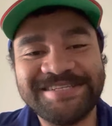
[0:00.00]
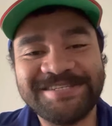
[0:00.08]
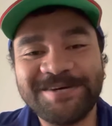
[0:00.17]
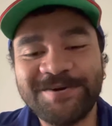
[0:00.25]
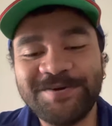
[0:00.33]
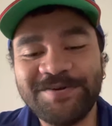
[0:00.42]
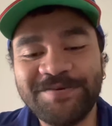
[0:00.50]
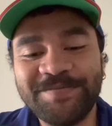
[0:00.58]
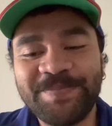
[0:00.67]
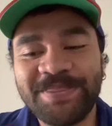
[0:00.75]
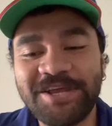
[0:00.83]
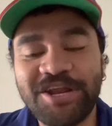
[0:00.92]
So,
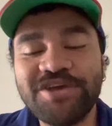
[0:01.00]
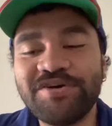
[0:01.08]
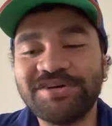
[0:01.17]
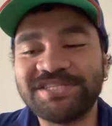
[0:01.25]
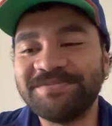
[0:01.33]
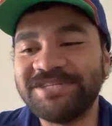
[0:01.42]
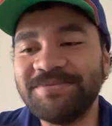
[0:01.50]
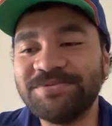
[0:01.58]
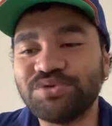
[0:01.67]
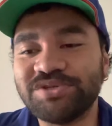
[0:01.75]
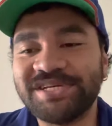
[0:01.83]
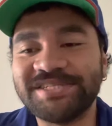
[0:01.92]
you know, you got some
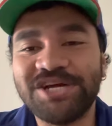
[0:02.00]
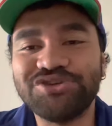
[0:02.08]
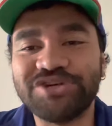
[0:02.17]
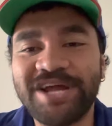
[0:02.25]
teams with 600,